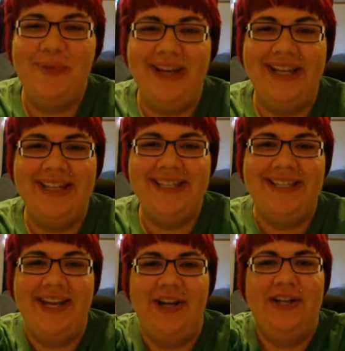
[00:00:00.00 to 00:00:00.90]
everybody
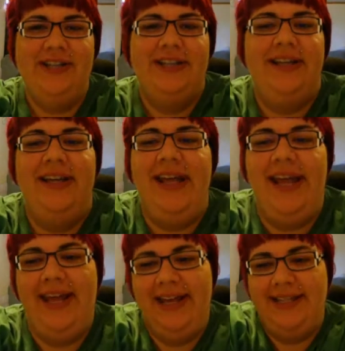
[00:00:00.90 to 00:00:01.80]
there,
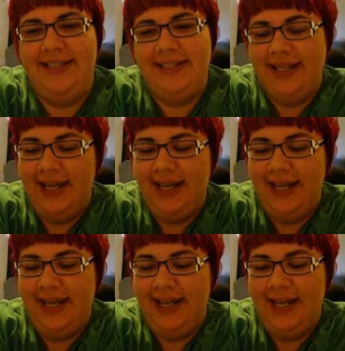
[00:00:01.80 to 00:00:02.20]
and